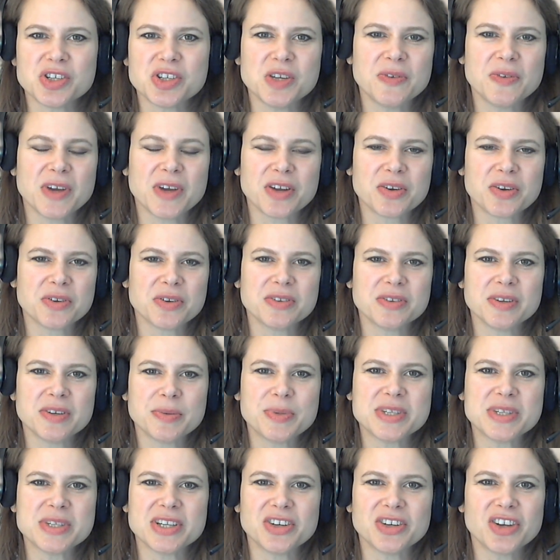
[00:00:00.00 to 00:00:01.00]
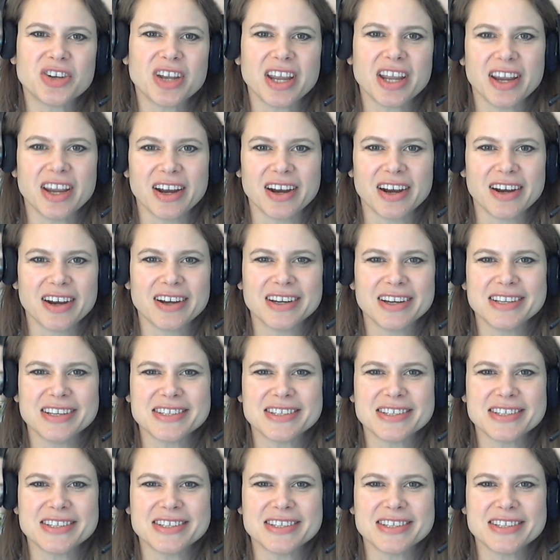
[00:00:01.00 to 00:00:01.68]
He found a, a position here.